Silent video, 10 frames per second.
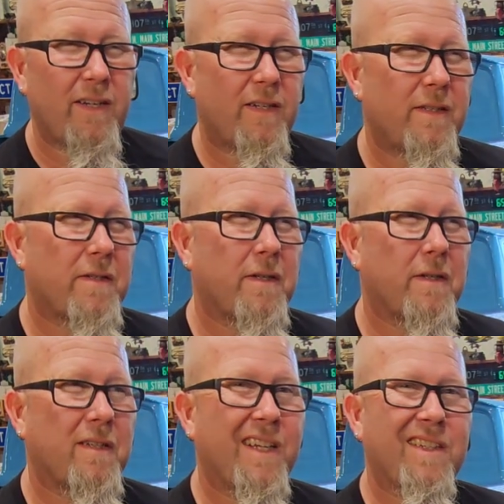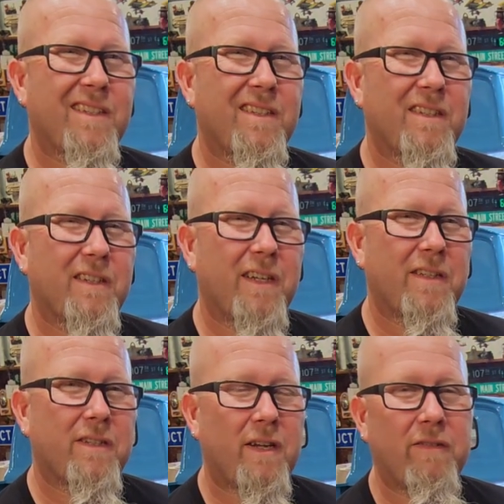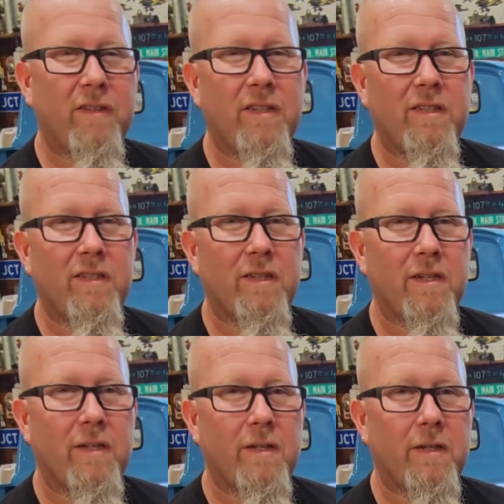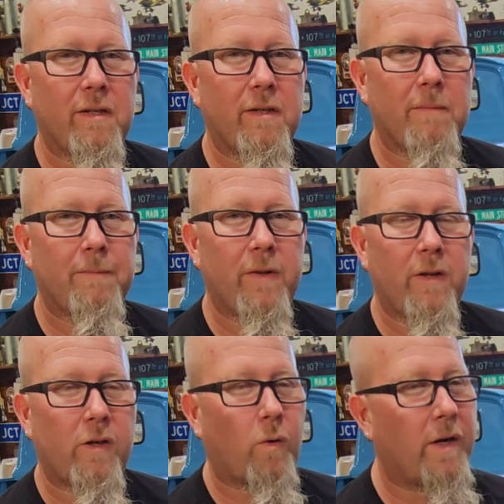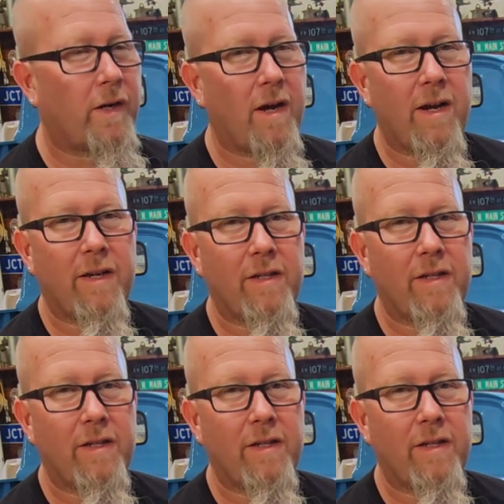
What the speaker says: he's late 70s, and great guy.